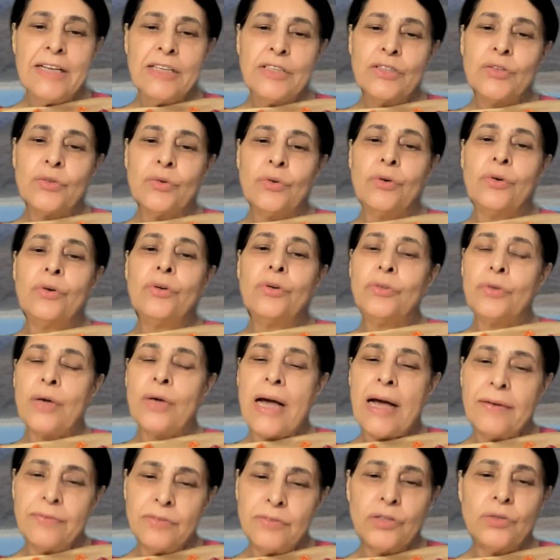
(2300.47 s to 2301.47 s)
So you
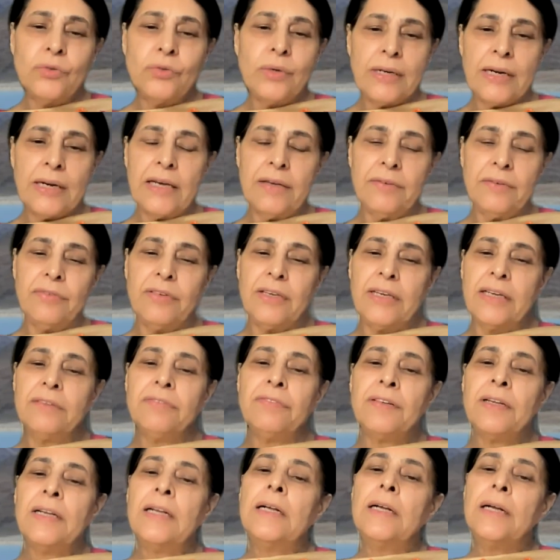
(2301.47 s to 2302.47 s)
have to do an
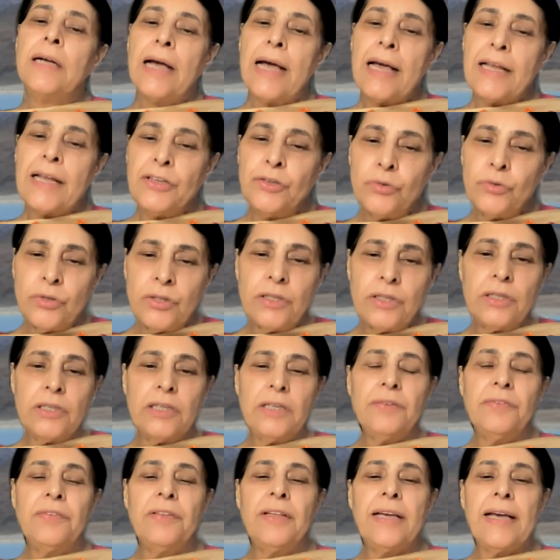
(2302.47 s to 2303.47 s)
IVF and you
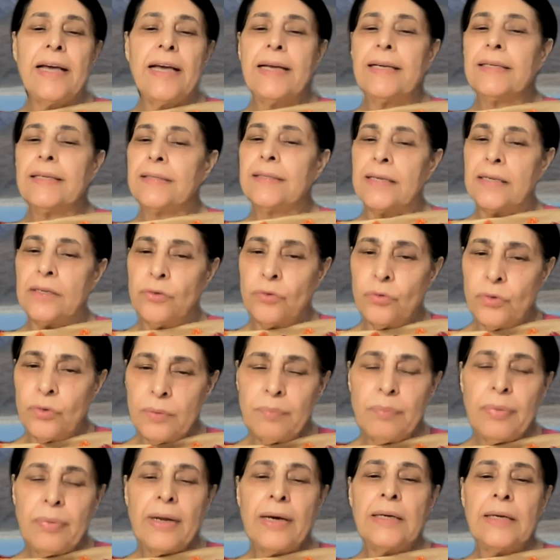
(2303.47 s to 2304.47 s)
retrieve the eggs and you
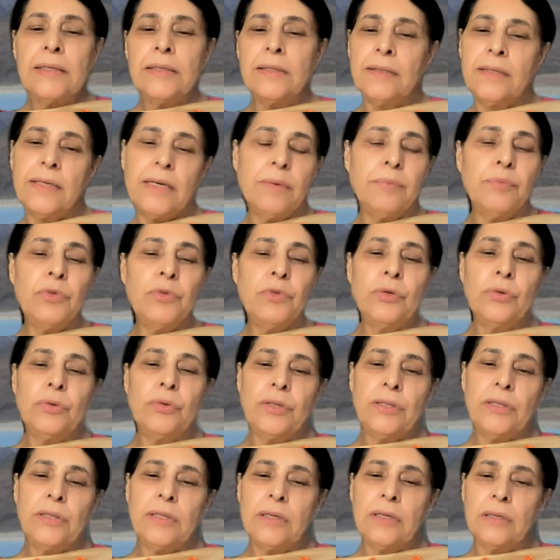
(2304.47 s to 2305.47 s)
implant the embryo
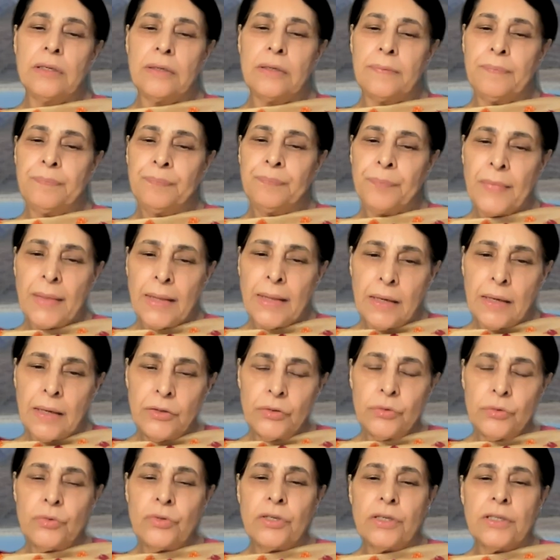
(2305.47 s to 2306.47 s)
in the
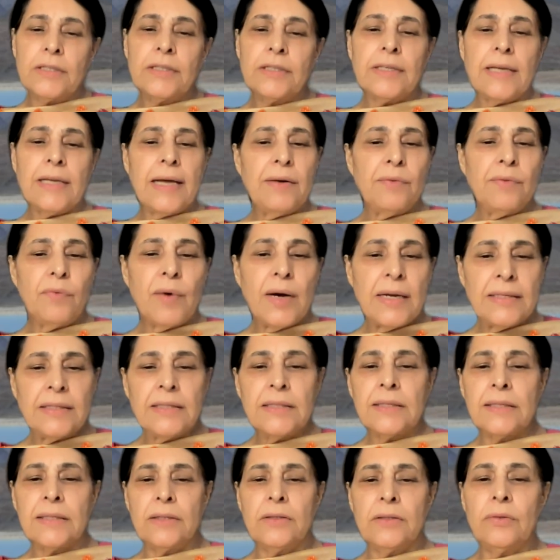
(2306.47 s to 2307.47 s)
uterus and
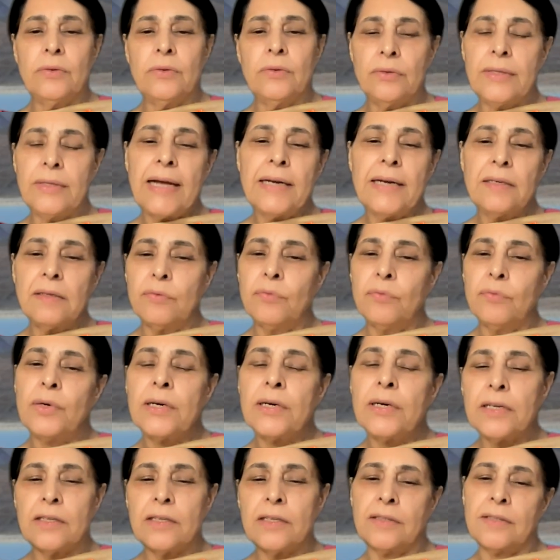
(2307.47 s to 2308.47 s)
once you know that
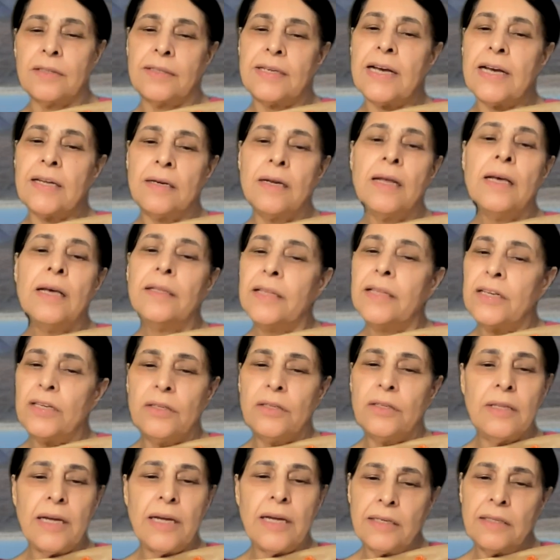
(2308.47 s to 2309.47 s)
work is done
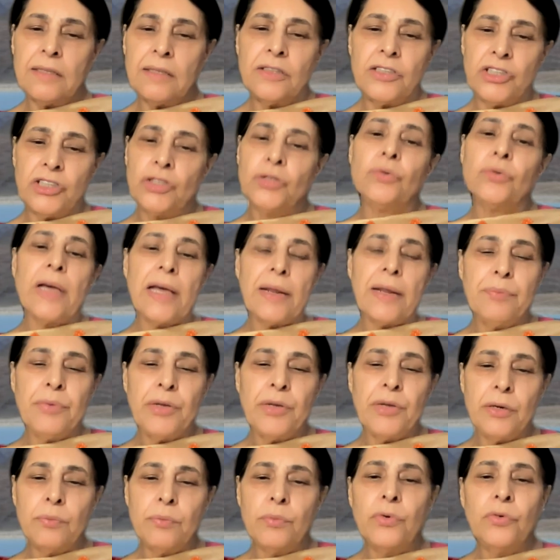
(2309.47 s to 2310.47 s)
then that tissue can
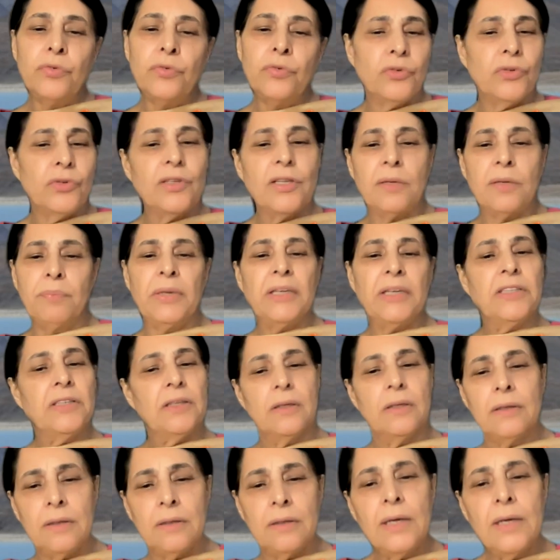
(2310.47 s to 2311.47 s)
be removed so the
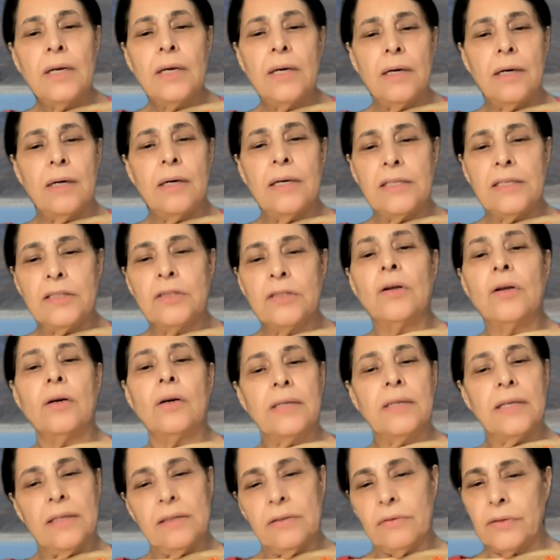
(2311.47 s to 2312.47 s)
patient uh, is
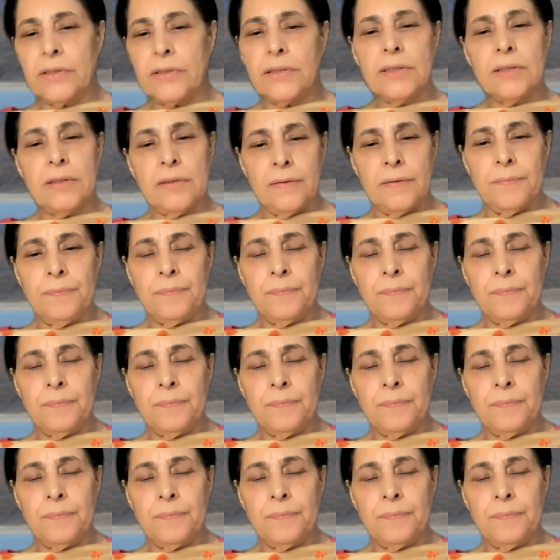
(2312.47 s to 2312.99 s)
not at risk